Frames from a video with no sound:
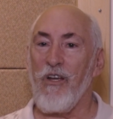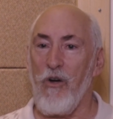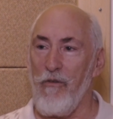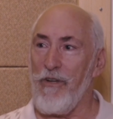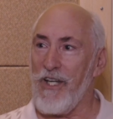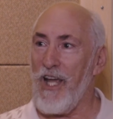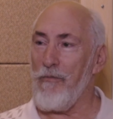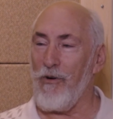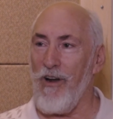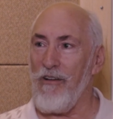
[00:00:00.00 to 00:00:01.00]
COVID
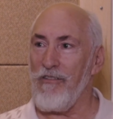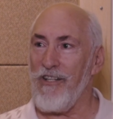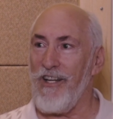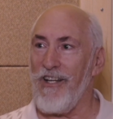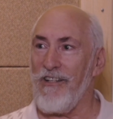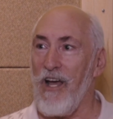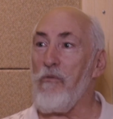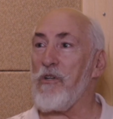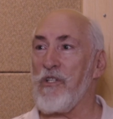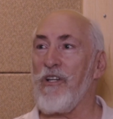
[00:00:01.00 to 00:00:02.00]
came around and I
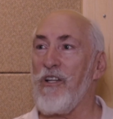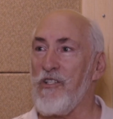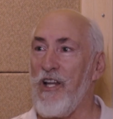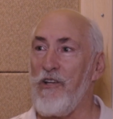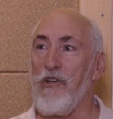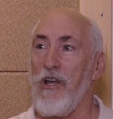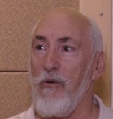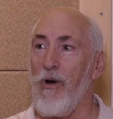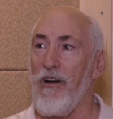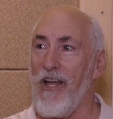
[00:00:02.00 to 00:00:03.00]
wasn't on stage
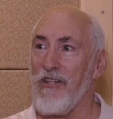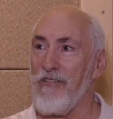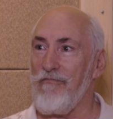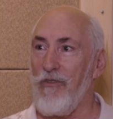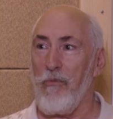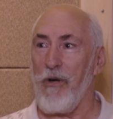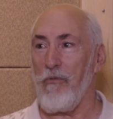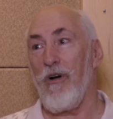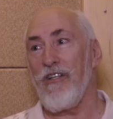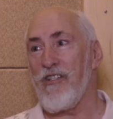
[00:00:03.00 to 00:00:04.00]
anywhere, as nobody
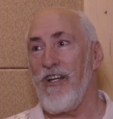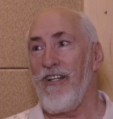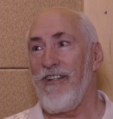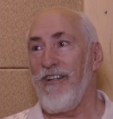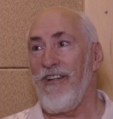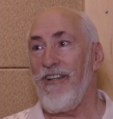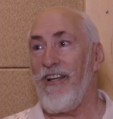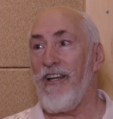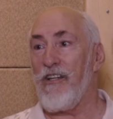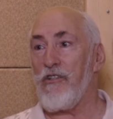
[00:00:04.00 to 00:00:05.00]
was.
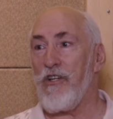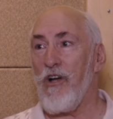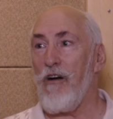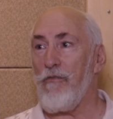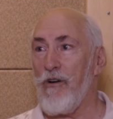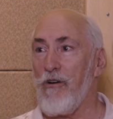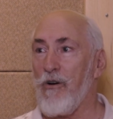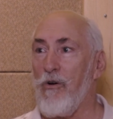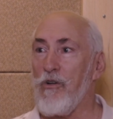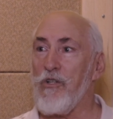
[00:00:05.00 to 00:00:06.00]
And she offered her
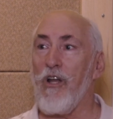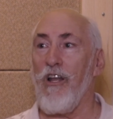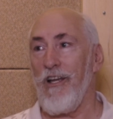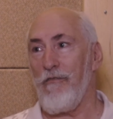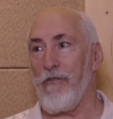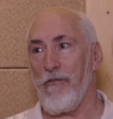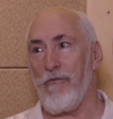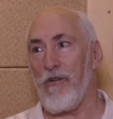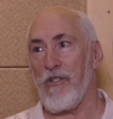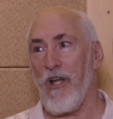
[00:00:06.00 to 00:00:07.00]
course online for the
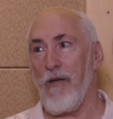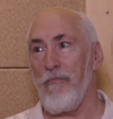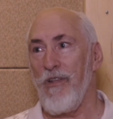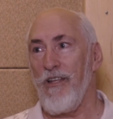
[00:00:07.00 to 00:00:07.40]
first time,